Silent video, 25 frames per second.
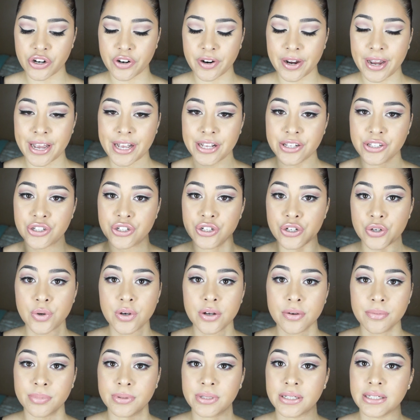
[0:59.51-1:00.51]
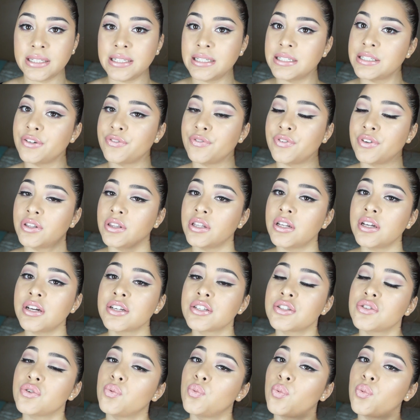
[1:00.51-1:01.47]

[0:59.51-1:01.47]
create two completely different looks,